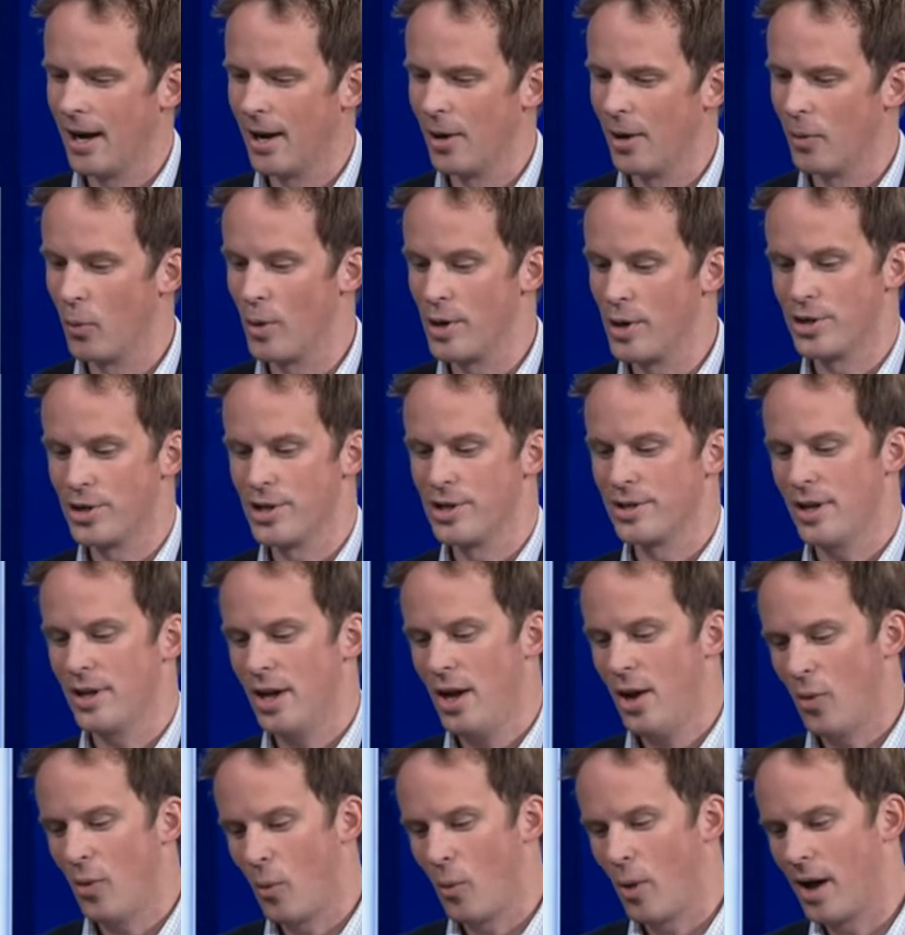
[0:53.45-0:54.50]
which is
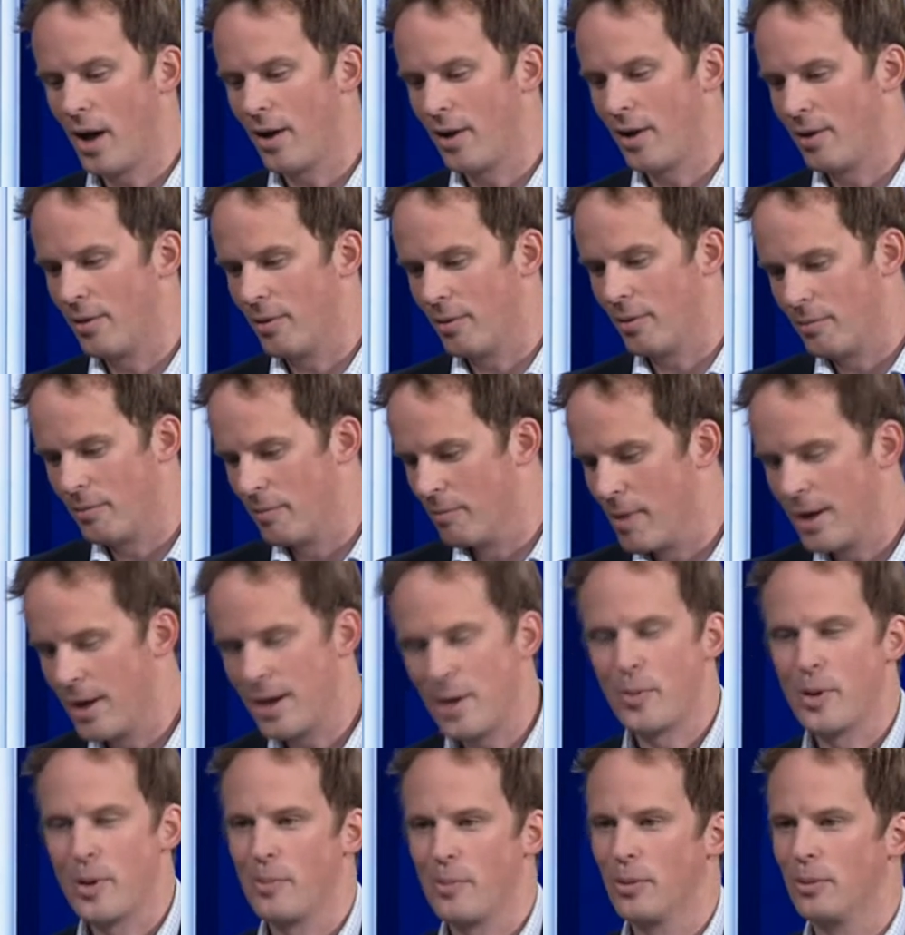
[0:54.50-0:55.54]
where
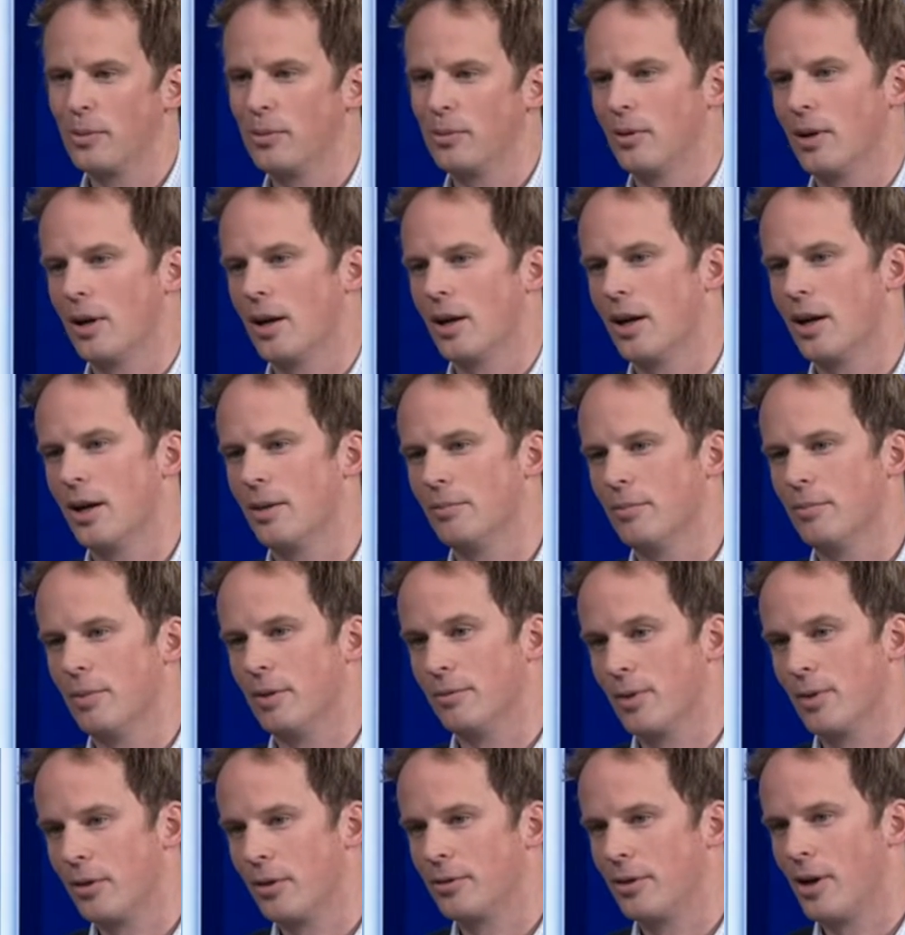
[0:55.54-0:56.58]
many people
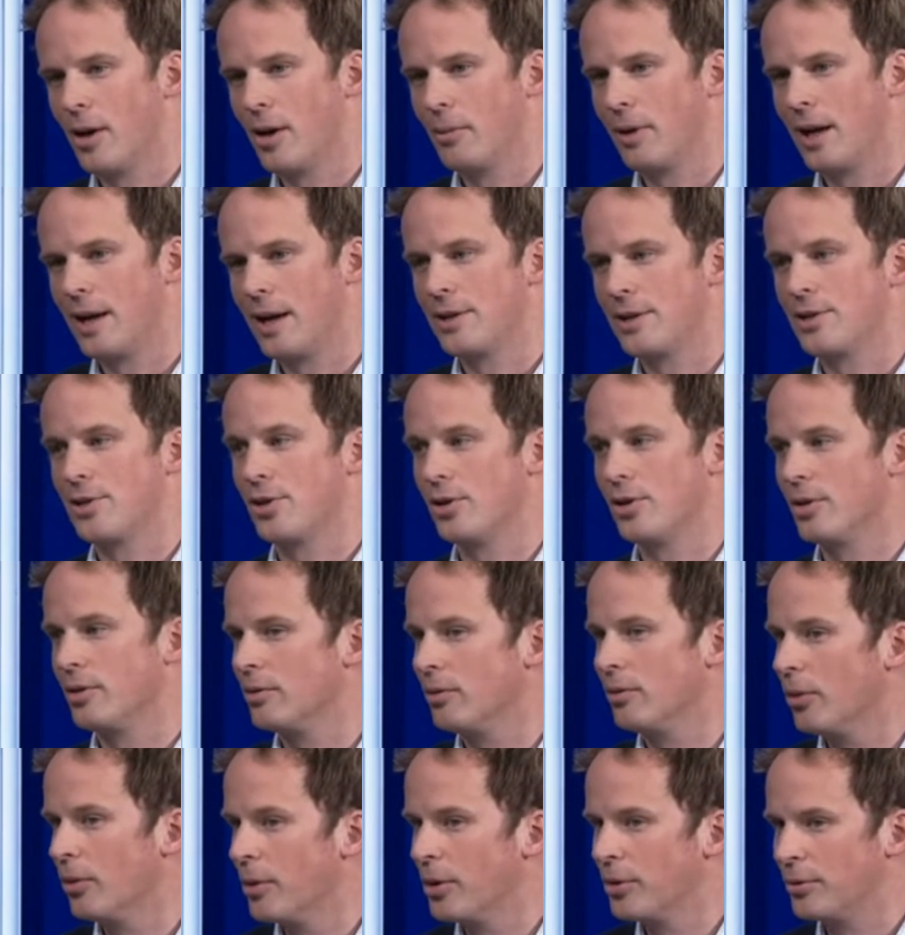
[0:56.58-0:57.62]
involved in the Urban Land Institute,
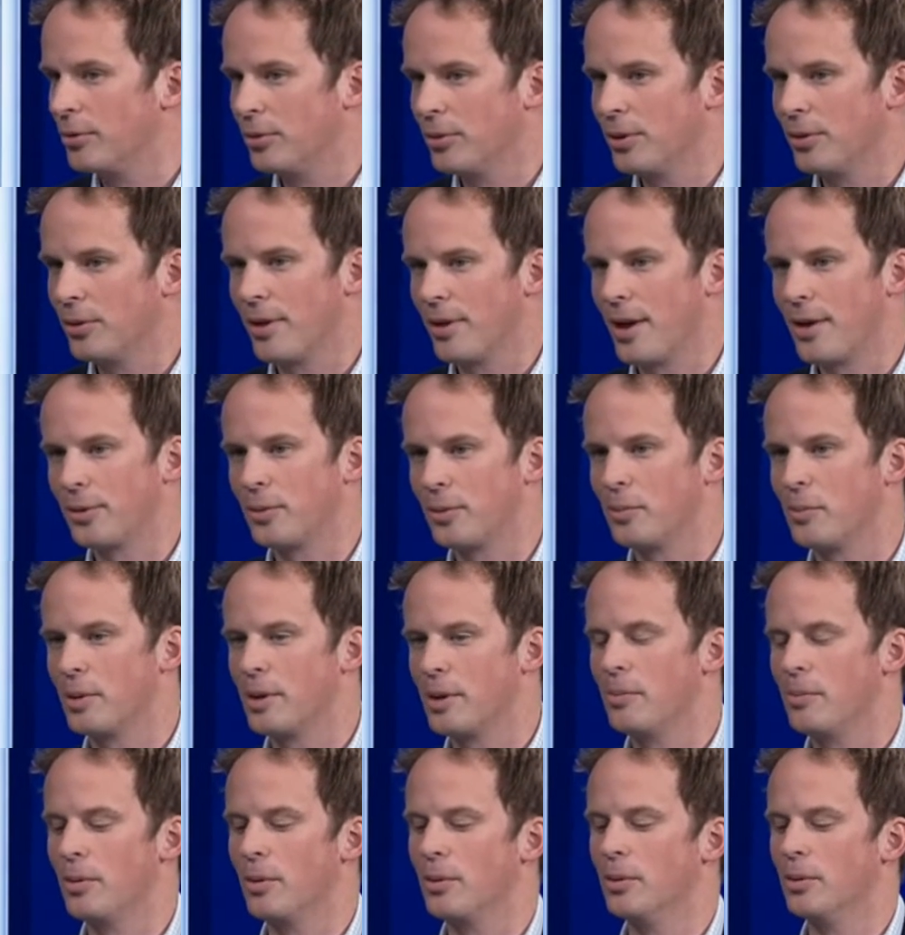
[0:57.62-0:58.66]
almost 40,000
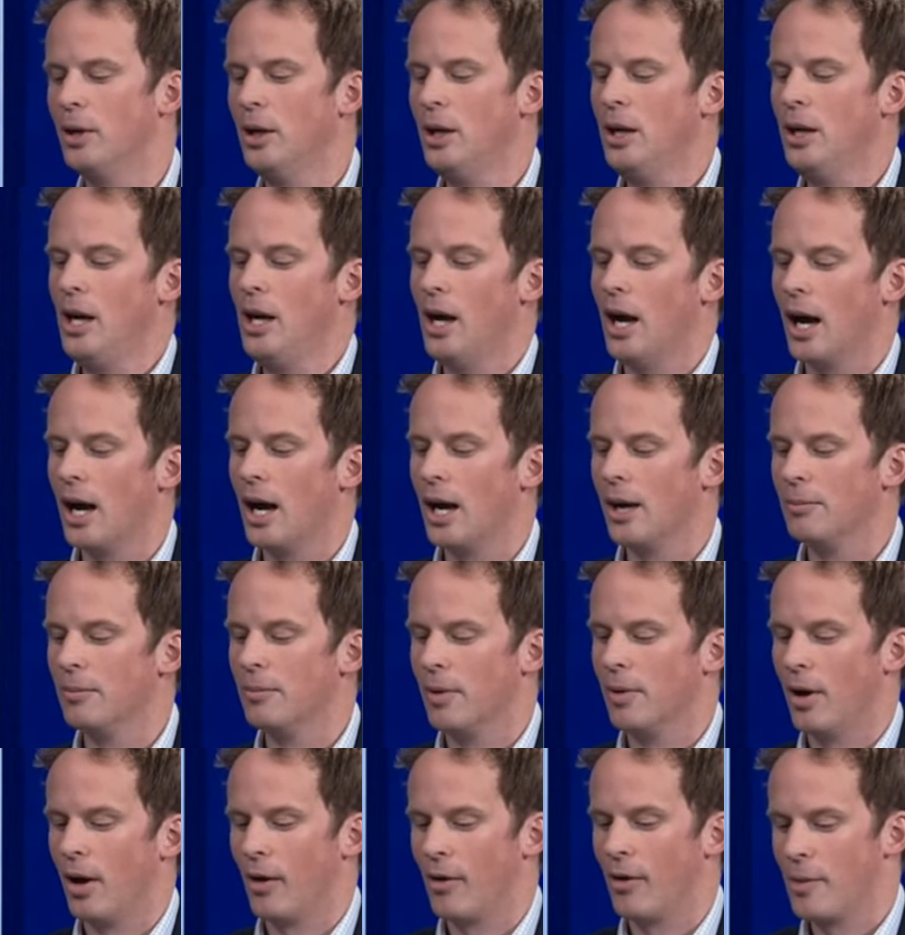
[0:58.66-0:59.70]
people,
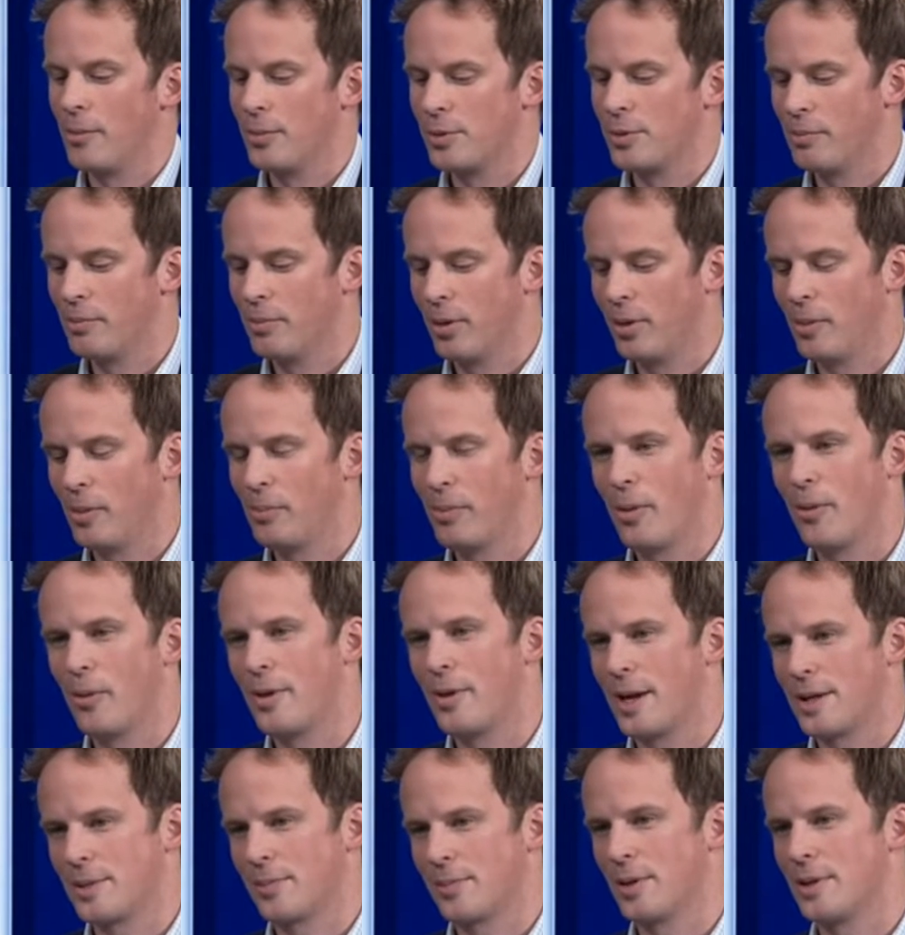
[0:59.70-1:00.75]
are able to pull upon
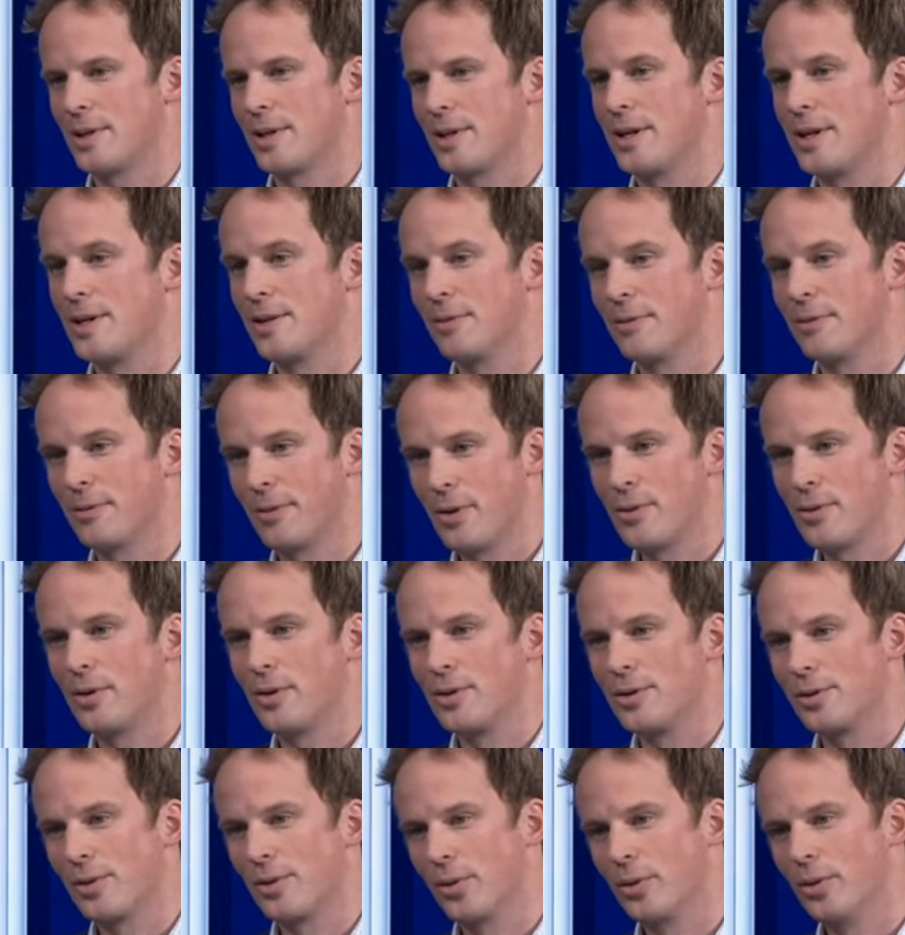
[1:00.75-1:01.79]
the expertise and
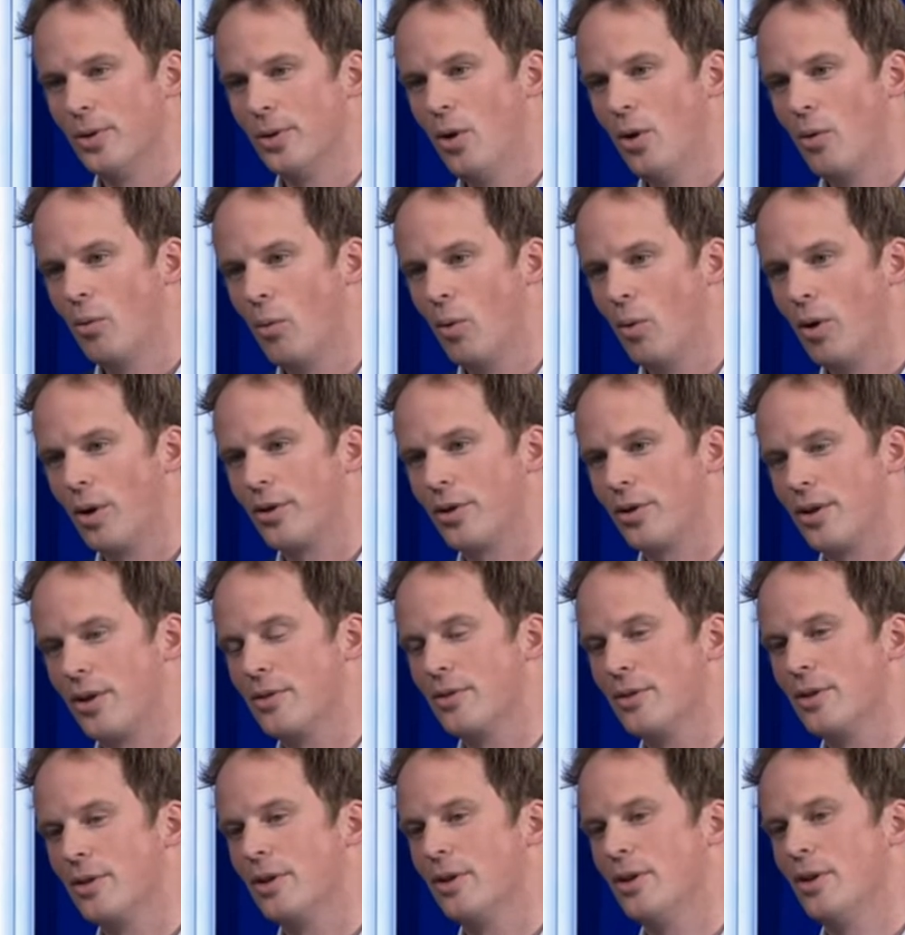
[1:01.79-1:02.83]
focus on what
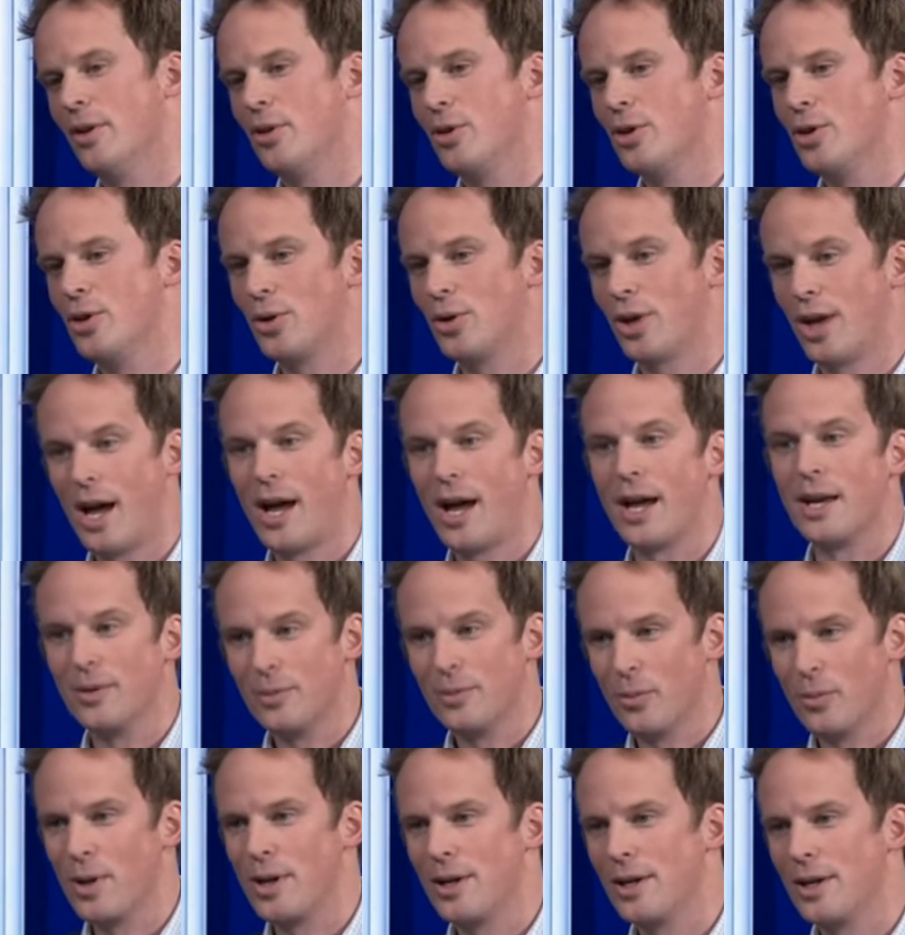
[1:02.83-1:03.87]
in the UK
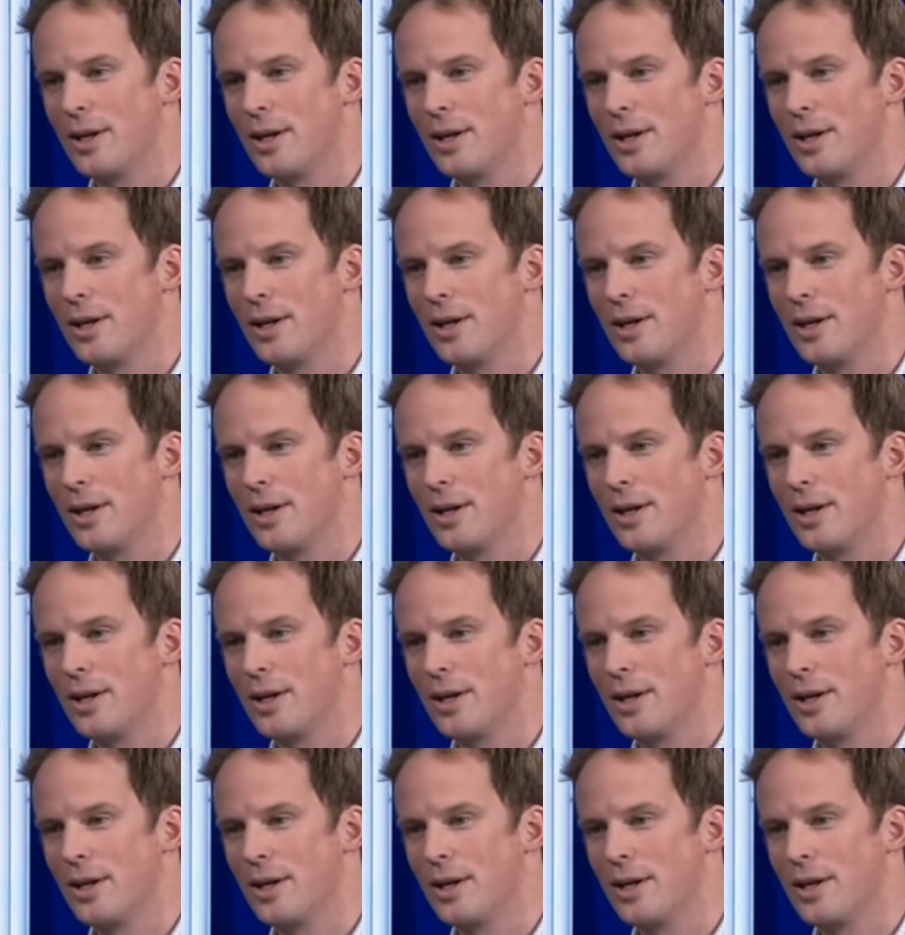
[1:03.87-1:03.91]
we